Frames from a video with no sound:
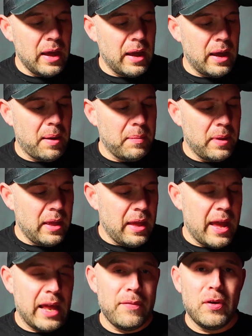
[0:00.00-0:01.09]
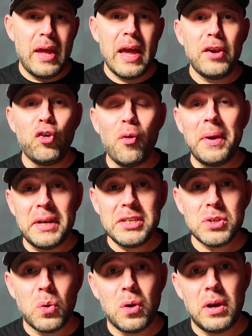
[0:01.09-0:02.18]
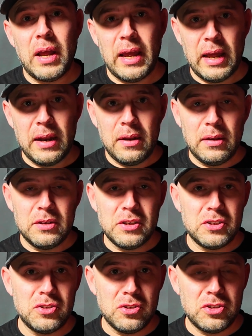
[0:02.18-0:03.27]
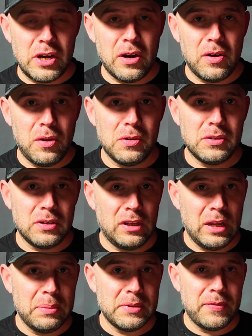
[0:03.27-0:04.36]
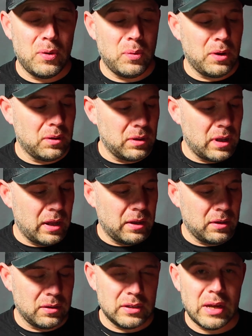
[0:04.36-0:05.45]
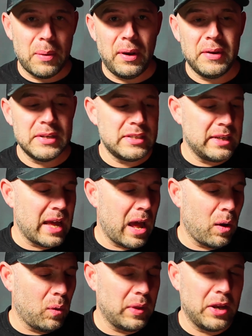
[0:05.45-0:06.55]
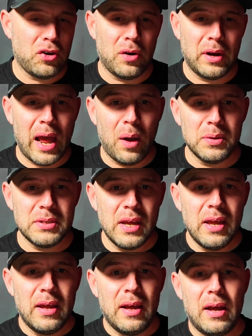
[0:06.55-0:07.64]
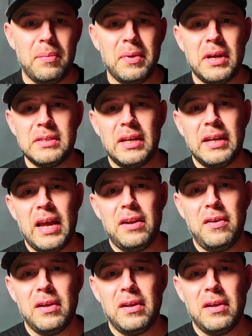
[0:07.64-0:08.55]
And if you can, join my Discord and just share those clips, if you will, because I would love to see how they turned out. Because again, you